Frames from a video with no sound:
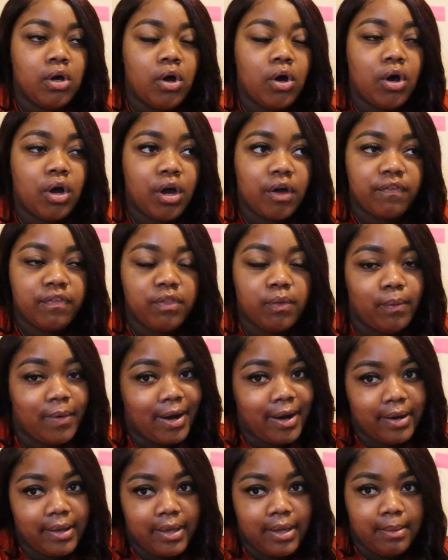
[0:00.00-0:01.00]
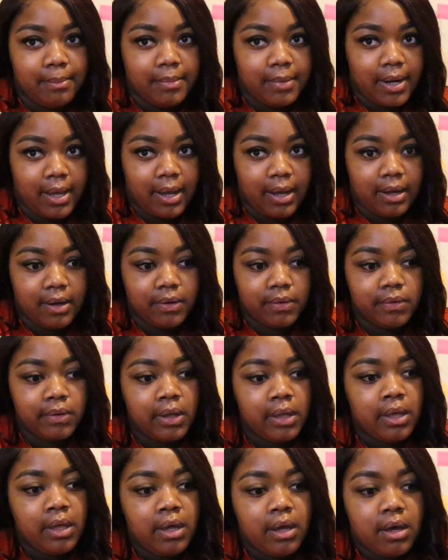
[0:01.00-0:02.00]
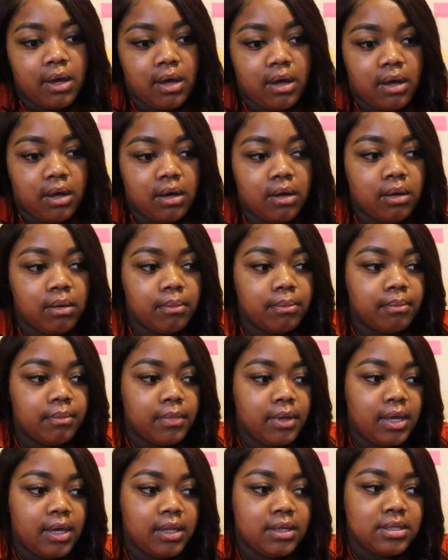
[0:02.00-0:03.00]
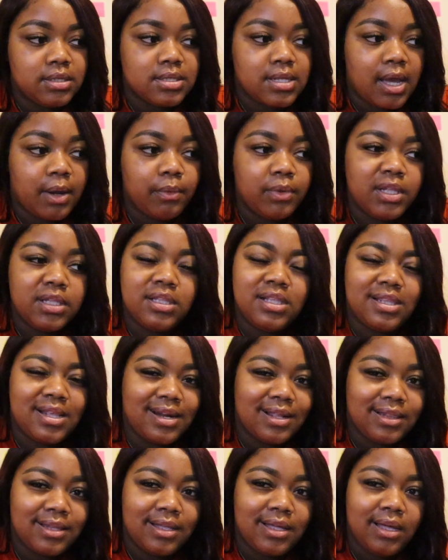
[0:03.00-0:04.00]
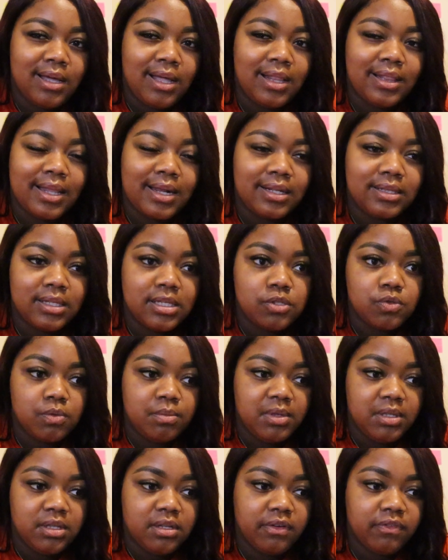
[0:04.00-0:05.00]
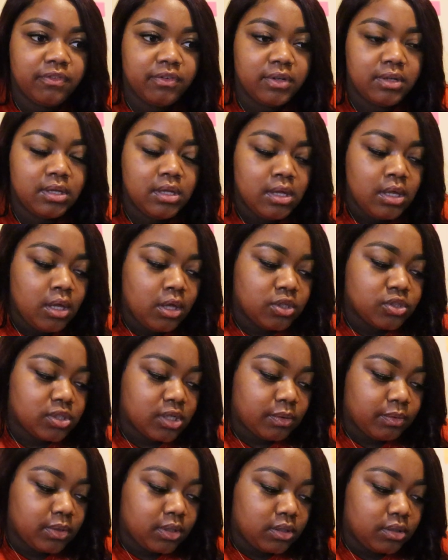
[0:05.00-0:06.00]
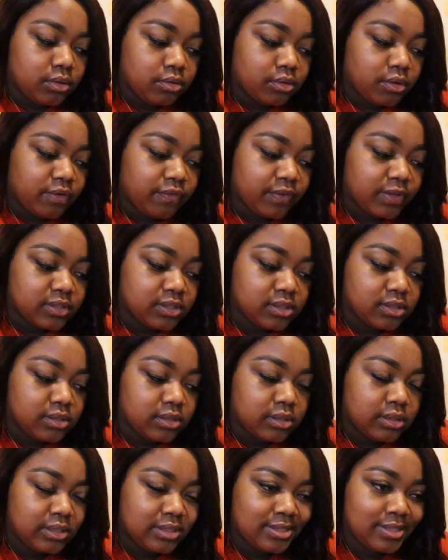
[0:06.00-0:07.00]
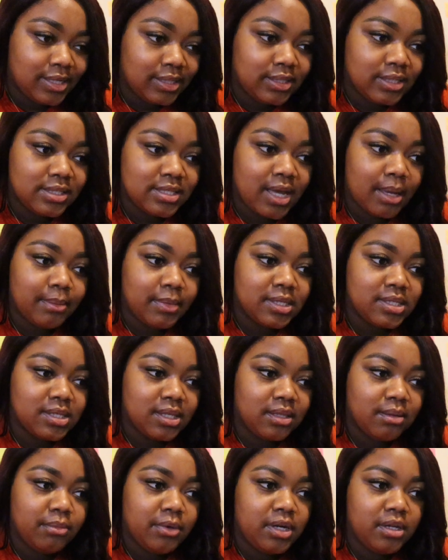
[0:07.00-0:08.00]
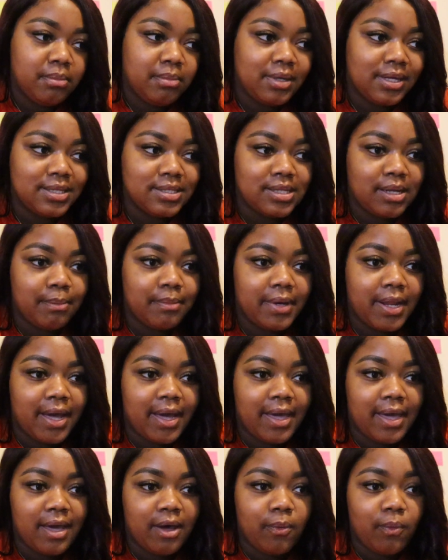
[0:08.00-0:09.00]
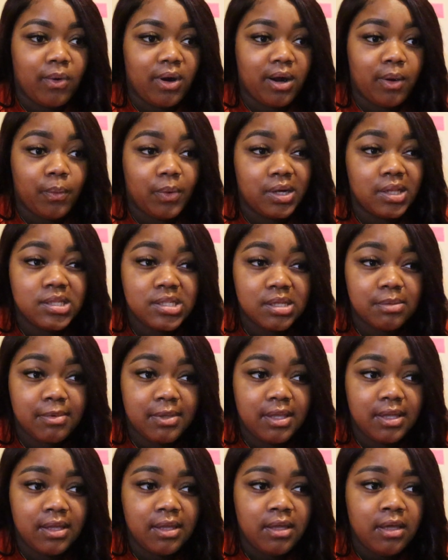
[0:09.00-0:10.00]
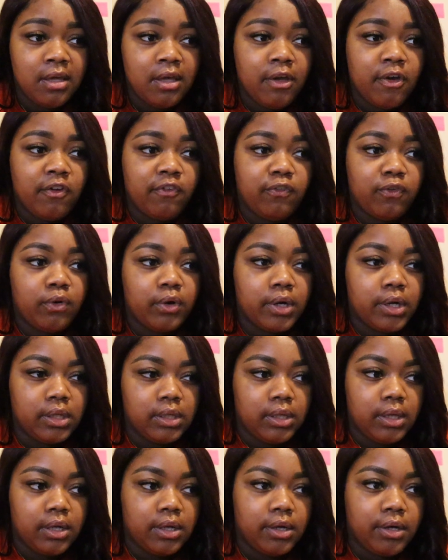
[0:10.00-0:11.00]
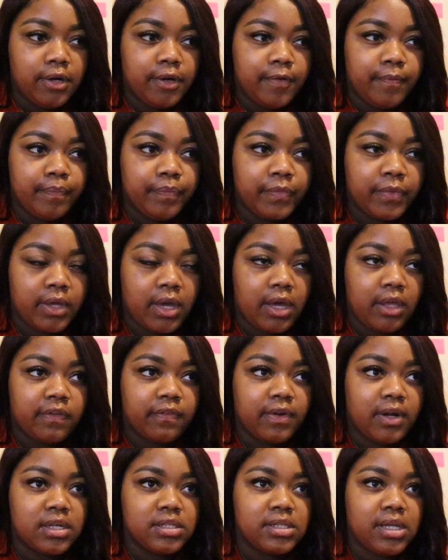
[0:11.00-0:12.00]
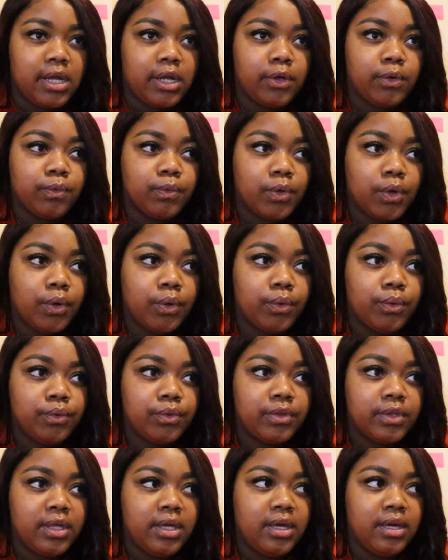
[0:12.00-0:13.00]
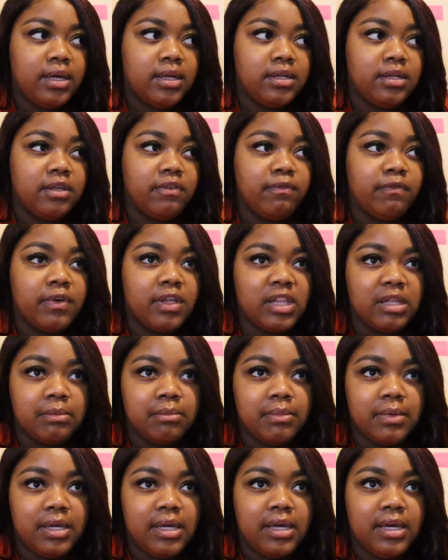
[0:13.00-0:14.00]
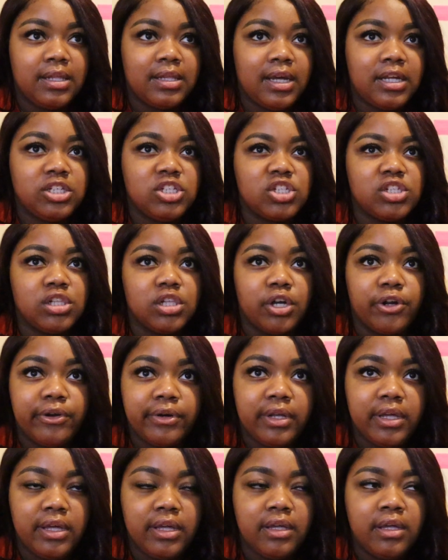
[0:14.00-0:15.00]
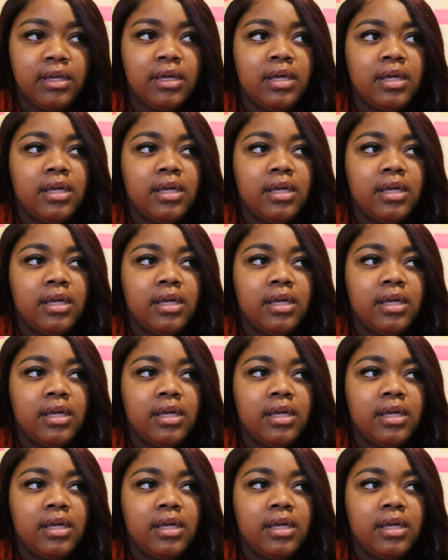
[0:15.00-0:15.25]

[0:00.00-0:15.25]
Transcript: off to where I am now. Um, and just I really think that a, a lot of things would be different. So I really don't know if I should take the time to celebrate it because I'm not at where I wanted to be for a year as far as like growth and development and like just learning